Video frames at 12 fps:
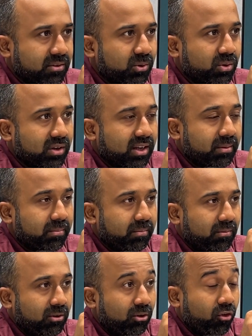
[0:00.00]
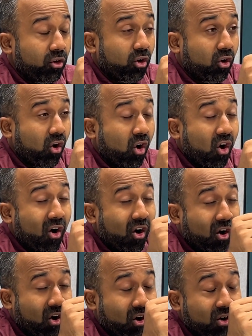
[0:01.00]
wrote a
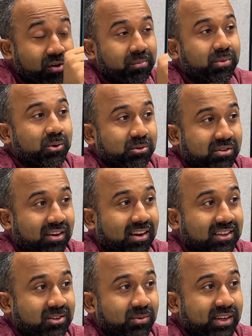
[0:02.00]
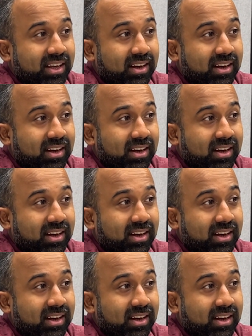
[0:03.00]
long post last week.